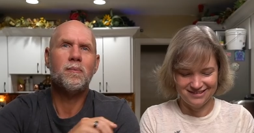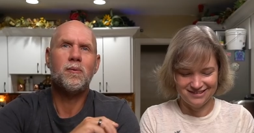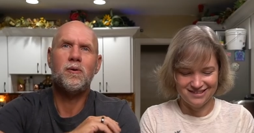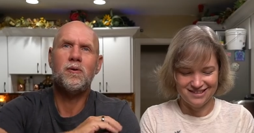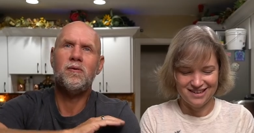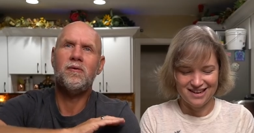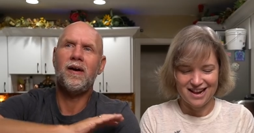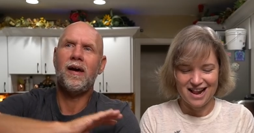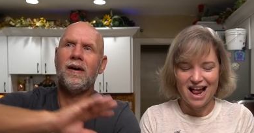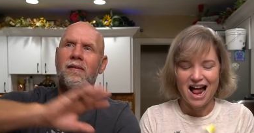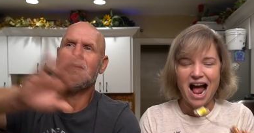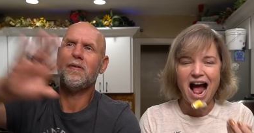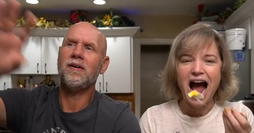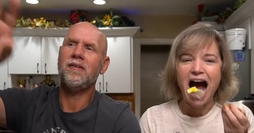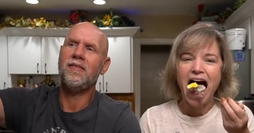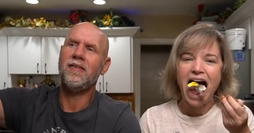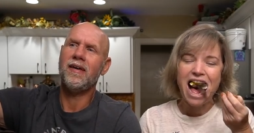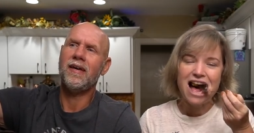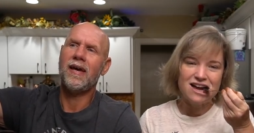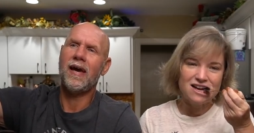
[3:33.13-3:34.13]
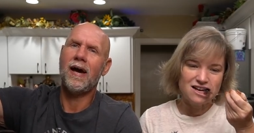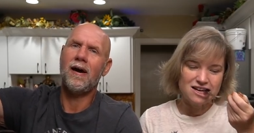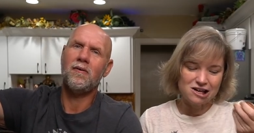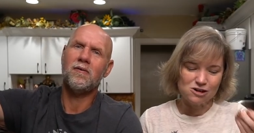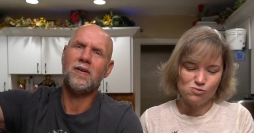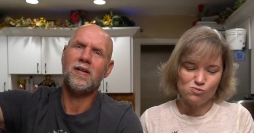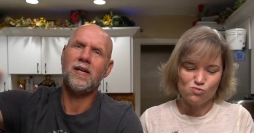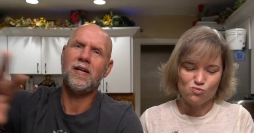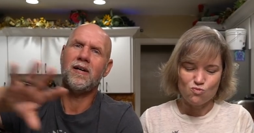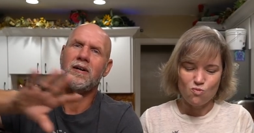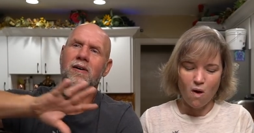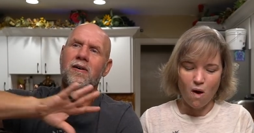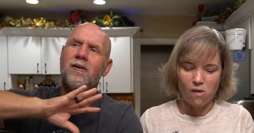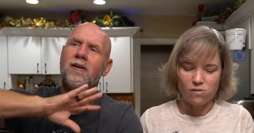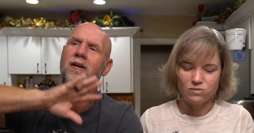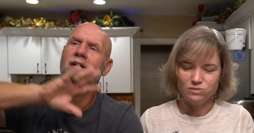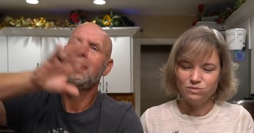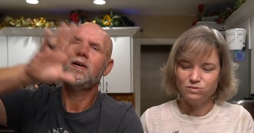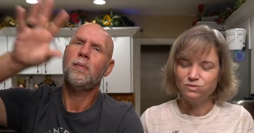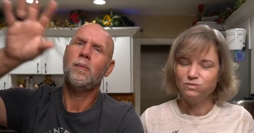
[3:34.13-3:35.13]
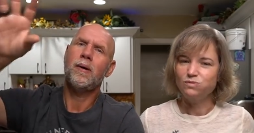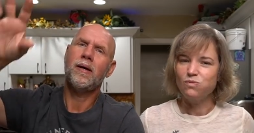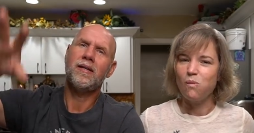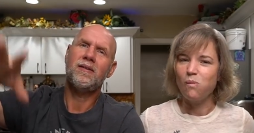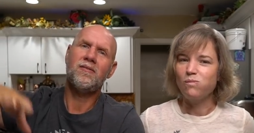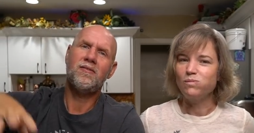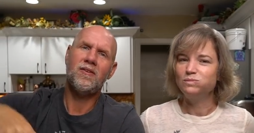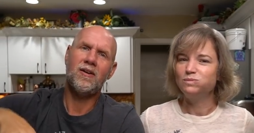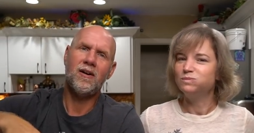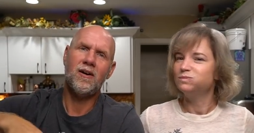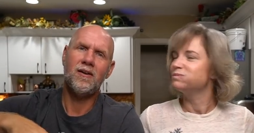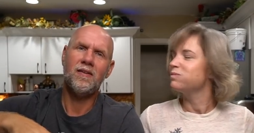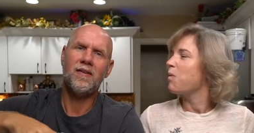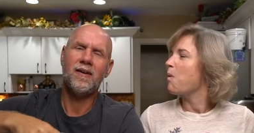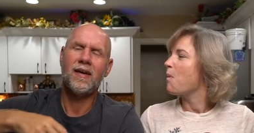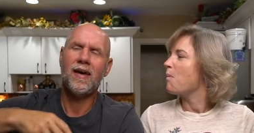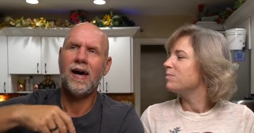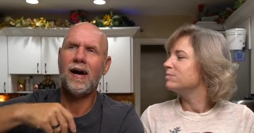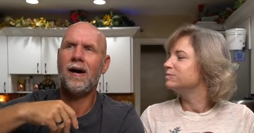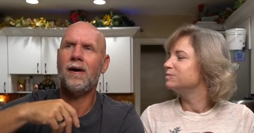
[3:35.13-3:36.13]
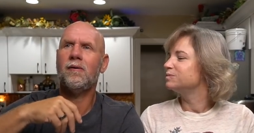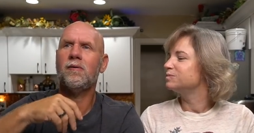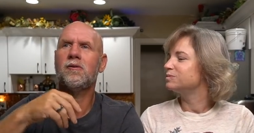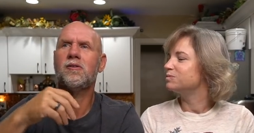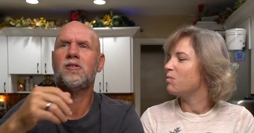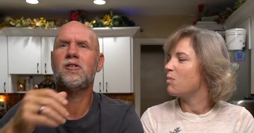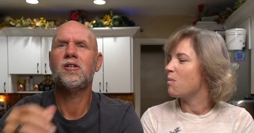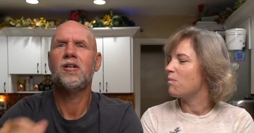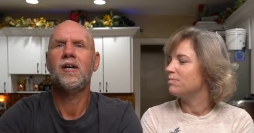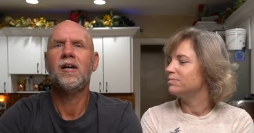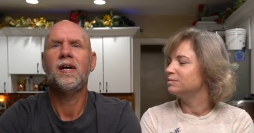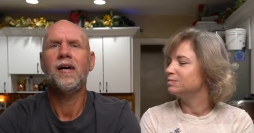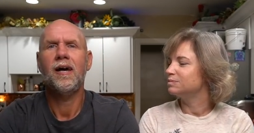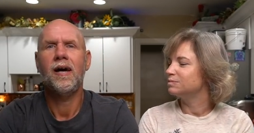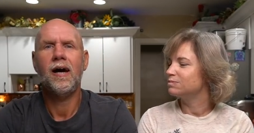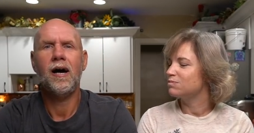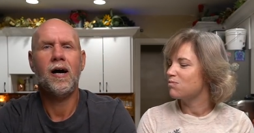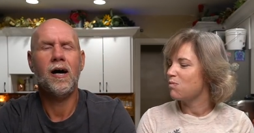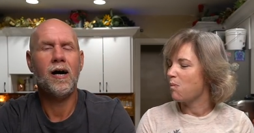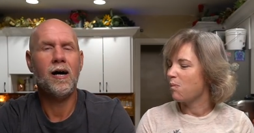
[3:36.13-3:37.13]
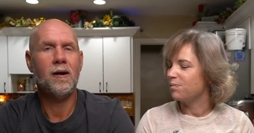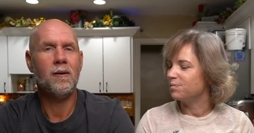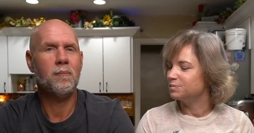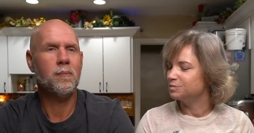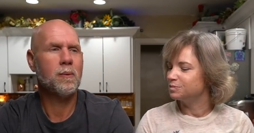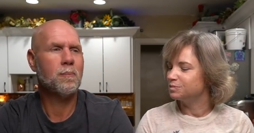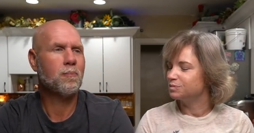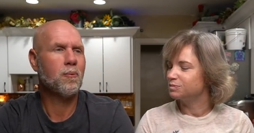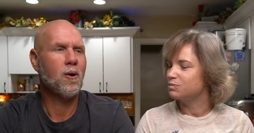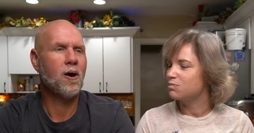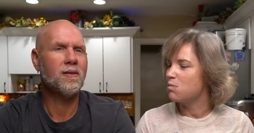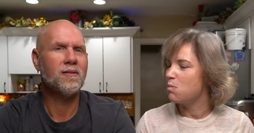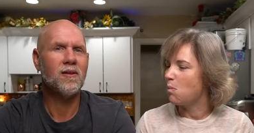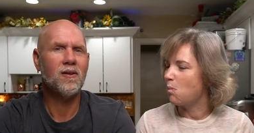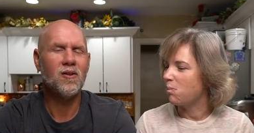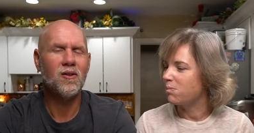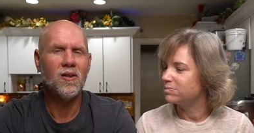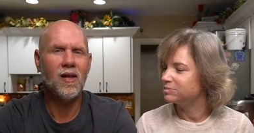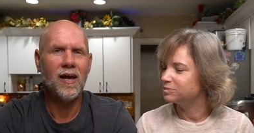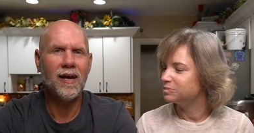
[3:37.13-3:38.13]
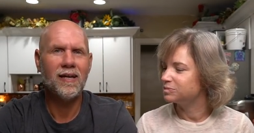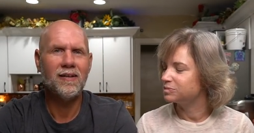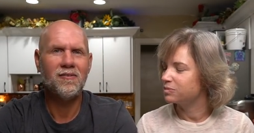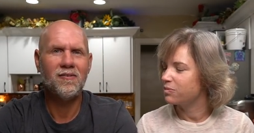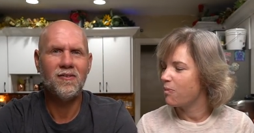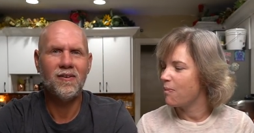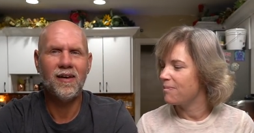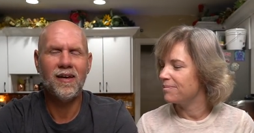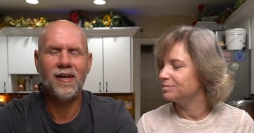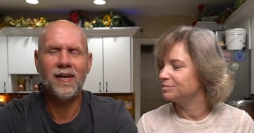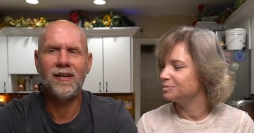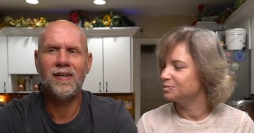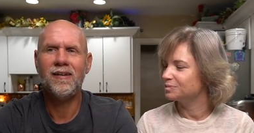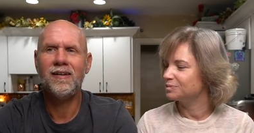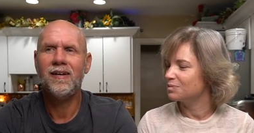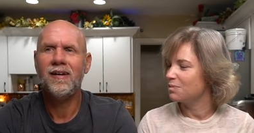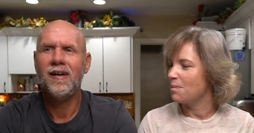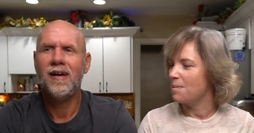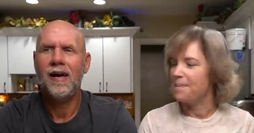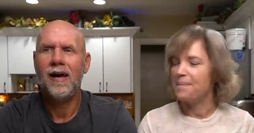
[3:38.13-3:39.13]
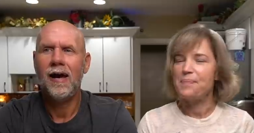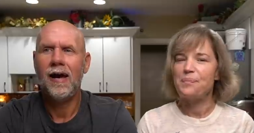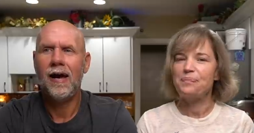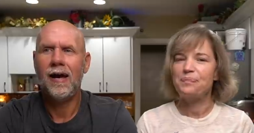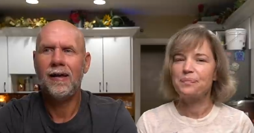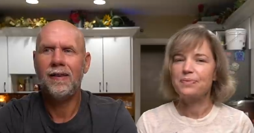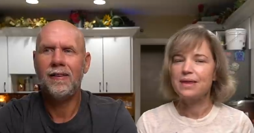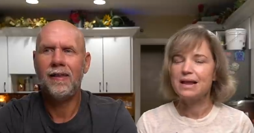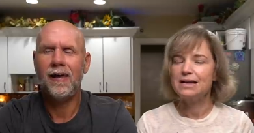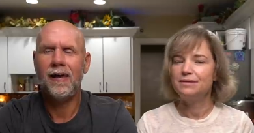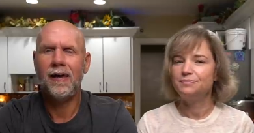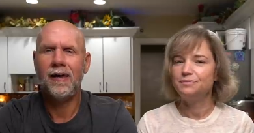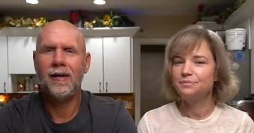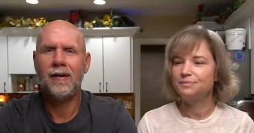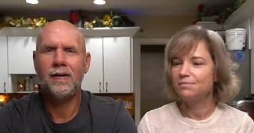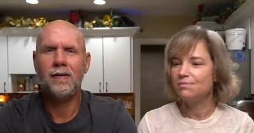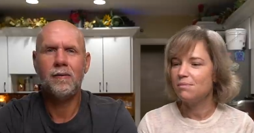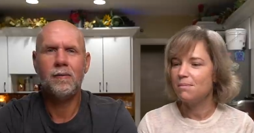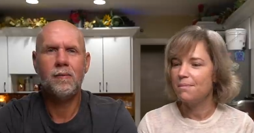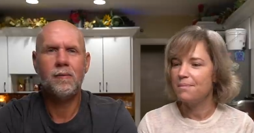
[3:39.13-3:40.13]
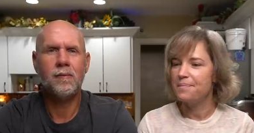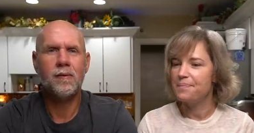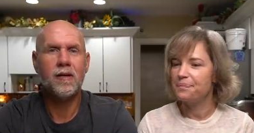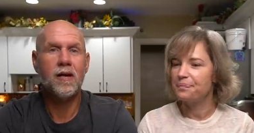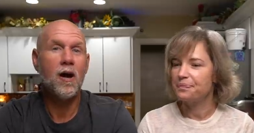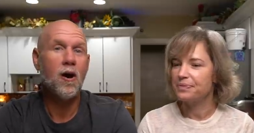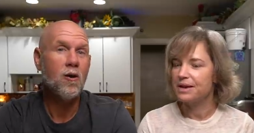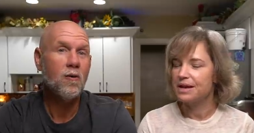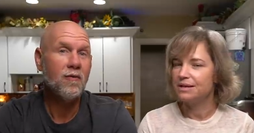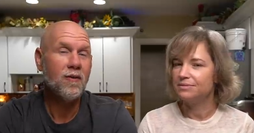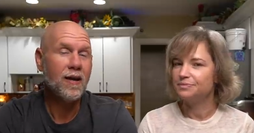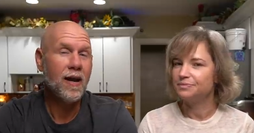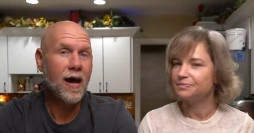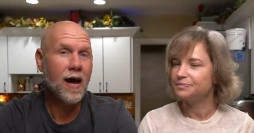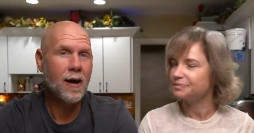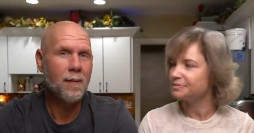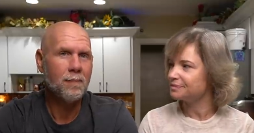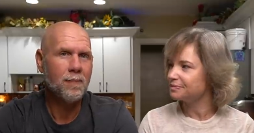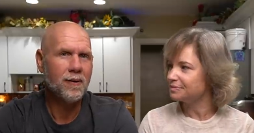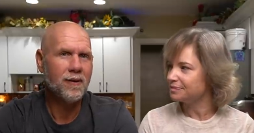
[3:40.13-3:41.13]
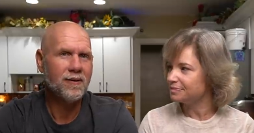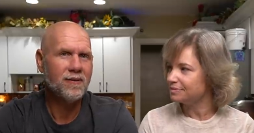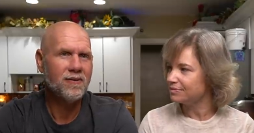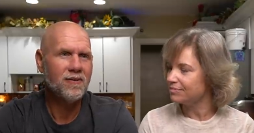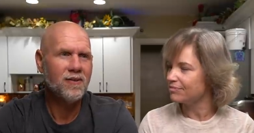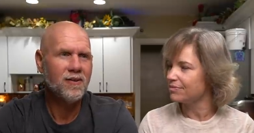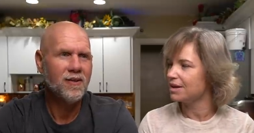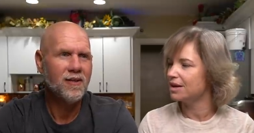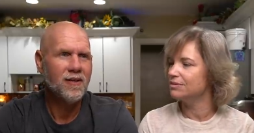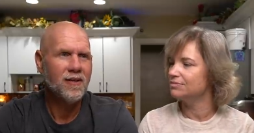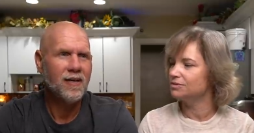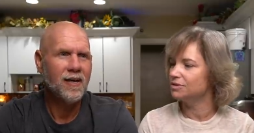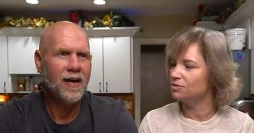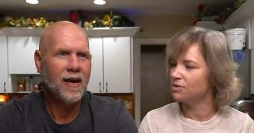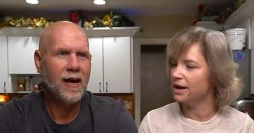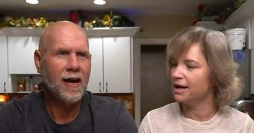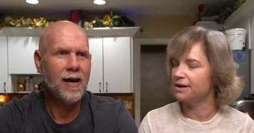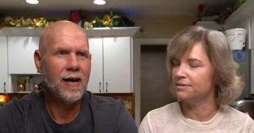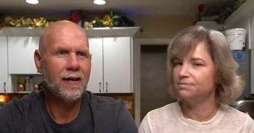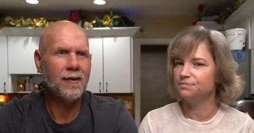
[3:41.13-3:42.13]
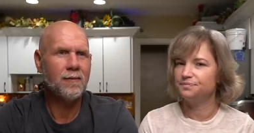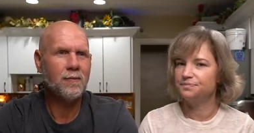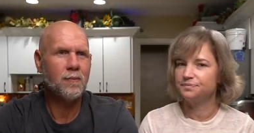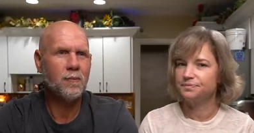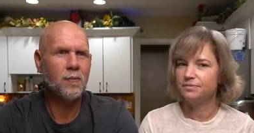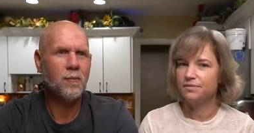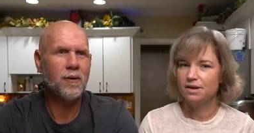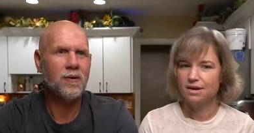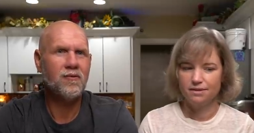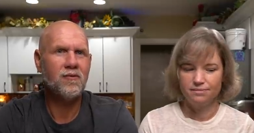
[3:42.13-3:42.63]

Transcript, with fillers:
Speaker 1: move everything out here. We'd sit on the couch. Uh, we brought the lights in, and then COVID happened. Right. And we